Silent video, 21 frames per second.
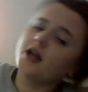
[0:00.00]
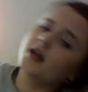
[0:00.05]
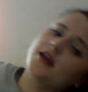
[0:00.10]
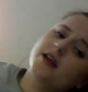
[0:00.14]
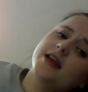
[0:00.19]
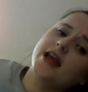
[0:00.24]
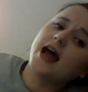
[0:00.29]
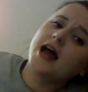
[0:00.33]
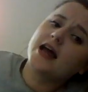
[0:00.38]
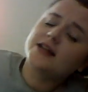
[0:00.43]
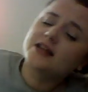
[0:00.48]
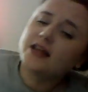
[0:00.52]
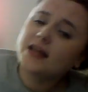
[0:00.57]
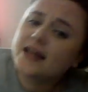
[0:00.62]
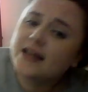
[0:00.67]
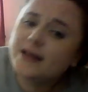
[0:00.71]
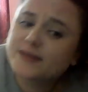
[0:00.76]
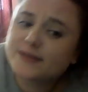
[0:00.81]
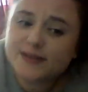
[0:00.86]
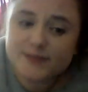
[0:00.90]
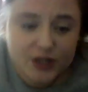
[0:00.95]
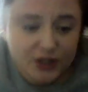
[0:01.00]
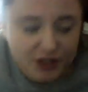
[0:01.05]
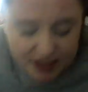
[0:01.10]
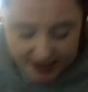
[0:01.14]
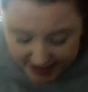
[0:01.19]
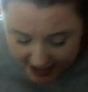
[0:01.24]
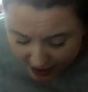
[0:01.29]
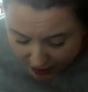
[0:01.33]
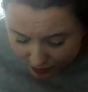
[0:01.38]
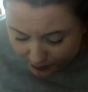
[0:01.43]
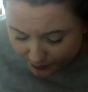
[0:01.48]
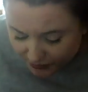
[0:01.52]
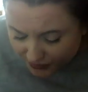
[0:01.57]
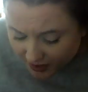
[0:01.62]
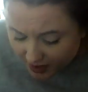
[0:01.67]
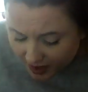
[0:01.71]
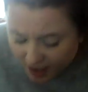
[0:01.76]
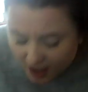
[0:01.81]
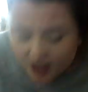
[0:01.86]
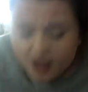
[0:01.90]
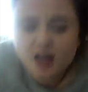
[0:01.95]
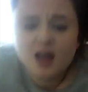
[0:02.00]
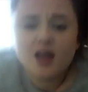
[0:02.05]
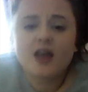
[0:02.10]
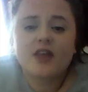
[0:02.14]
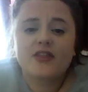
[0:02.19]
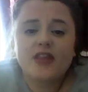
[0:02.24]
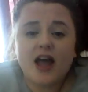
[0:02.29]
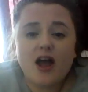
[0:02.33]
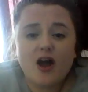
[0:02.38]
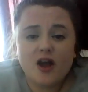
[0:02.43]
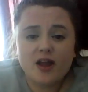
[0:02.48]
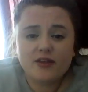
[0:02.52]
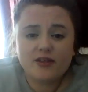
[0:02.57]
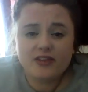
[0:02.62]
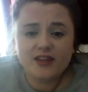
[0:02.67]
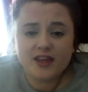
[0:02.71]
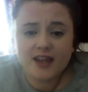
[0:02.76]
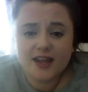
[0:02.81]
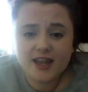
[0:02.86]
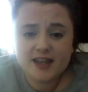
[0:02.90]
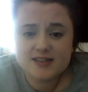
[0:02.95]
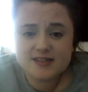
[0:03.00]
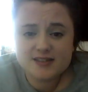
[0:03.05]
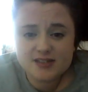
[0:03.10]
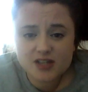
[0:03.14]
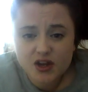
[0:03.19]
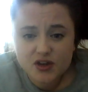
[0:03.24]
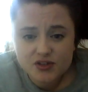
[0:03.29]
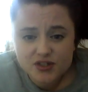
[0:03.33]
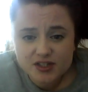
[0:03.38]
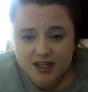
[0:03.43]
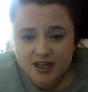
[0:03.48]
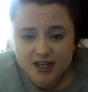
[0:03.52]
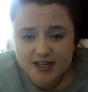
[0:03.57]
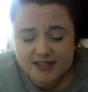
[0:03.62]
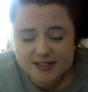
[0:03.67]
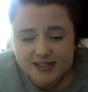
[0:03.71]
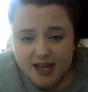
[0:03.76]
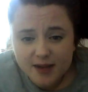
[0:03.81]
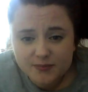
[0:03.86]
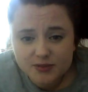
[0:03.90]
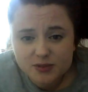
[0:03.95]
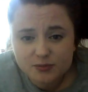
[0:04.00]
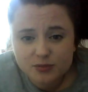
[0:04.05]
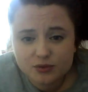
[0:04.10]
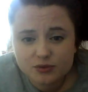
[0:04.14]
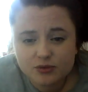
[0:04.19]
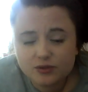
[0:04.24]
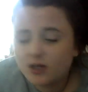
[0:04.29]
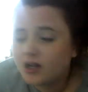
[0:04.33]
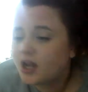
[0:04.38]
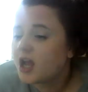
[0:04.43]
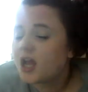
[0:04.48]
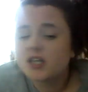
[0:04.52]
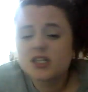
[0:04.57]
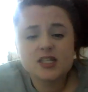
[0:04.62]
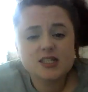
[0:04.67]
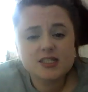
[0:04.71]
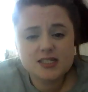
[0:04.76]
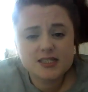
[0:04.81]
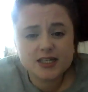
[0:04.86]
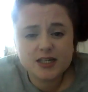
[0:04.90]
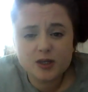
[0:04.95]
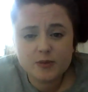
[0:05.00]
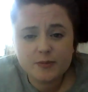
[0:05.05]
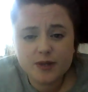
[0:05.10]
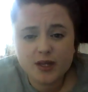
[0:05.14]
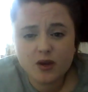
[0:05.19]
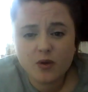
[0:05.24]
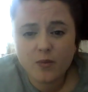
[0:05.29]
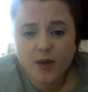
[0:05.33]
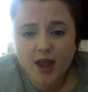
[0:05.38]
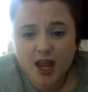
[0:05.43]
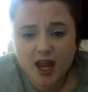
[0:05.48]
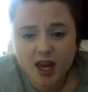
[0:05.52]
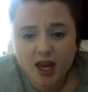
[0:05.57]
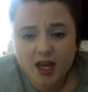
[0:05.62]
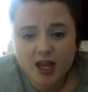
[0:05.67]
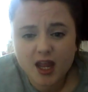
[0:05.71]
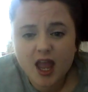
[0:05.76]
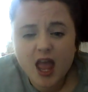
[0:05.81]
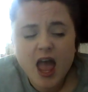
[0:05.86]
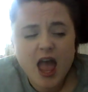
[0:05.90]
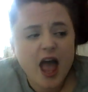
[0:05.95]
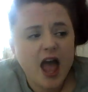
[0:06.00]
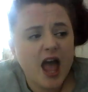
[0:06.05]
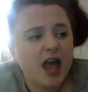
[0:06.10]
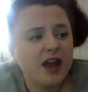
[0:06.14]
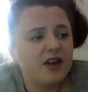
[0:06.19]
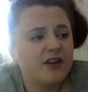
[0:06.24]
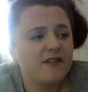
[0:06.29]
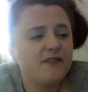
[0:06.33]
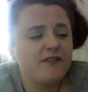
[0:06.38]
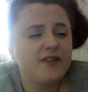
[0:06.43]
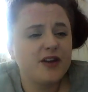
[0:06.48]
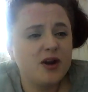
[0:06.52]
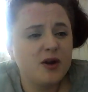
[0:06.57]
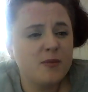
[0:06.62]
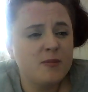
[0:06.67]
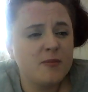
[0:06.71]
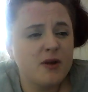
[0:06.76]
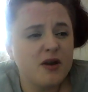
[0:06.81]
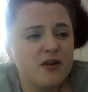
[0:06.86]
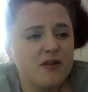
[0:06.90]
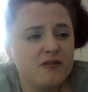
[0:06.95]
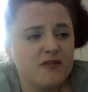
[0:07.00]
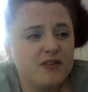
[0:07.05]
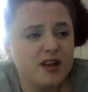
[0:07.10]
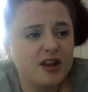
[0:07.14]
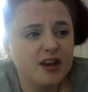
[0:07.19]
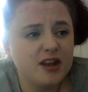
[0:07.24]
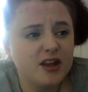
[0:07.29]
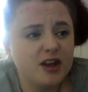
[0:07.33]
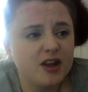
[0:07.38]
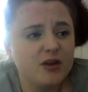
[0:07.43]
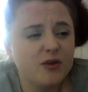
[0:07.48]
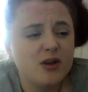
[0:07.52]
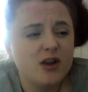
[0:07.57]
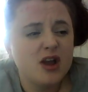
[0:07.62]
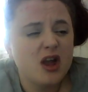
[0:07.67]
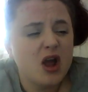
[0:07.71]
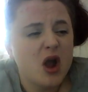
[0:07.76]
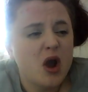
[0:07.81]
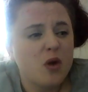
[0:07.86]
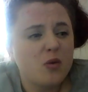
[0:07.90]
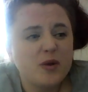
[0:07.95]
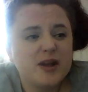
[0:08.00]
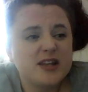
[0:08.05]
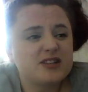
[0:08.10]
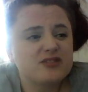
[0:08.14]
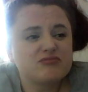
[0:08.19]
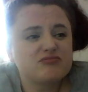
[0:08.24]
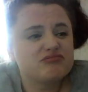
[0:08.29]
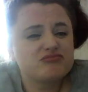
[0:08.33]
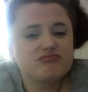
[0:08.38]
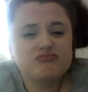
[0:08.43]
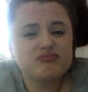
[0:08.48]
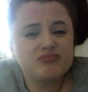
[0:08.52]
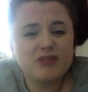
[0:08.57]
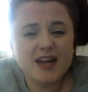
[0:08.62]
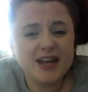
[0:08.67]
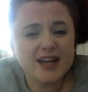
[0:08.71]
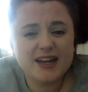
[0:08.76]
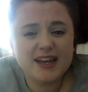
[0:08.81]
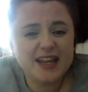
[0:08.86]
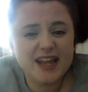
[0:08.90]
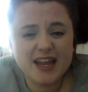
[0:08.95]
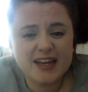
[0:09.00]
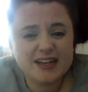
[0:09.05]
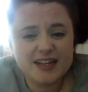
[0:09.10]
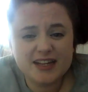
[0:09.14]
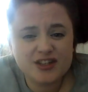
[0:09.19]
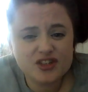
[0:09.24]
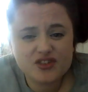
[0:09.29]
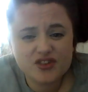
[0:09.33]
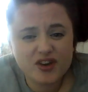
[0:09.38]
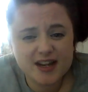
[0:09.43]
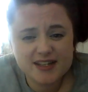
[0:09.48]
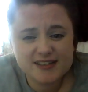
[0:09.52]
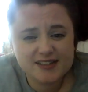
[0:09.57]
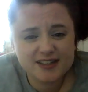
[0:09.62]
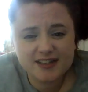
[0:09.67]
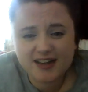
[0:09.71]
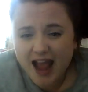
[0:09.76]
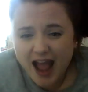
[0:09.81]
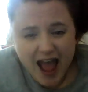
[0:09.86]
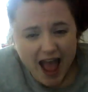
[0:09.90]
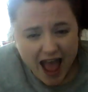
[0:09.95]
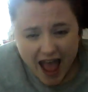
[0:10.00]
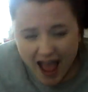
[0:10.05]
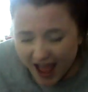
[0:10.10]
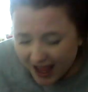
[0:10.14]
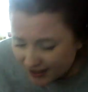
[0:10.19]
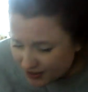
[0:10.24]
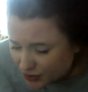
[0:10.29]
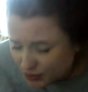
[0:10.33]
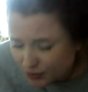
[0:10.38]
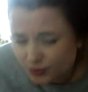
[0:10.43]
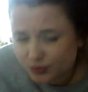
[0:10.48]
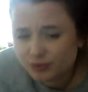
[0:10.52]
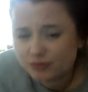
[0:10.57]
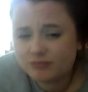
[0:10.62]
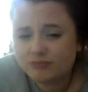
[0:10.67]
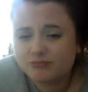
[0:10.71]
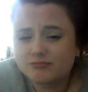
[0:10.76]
Yeah, it turns out that I think it's socially acceptable to still be awake and film a video, which really ain't interesting at all.